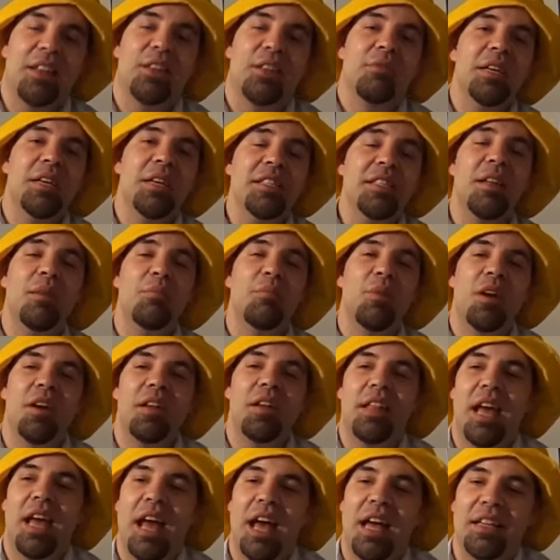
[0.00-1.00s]
And the reason I'm
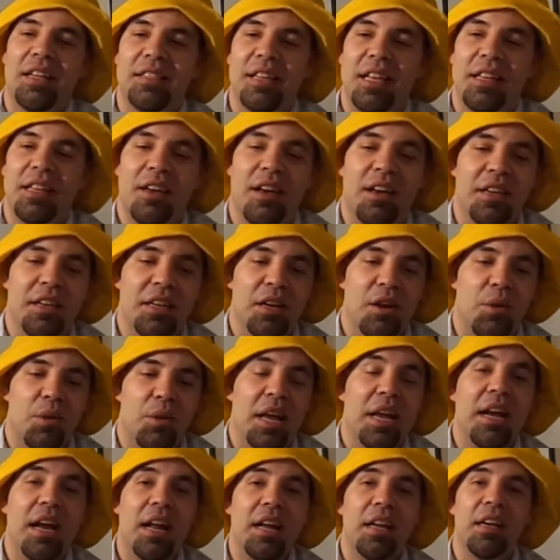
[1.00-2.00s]
wearing the hat is I thought, you know
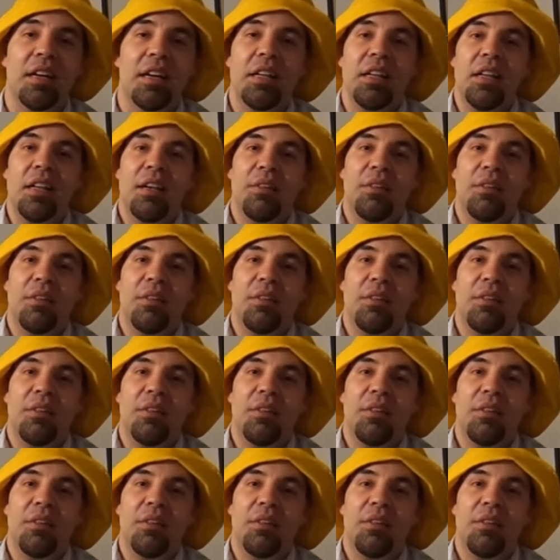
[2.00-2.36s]
what, I gotta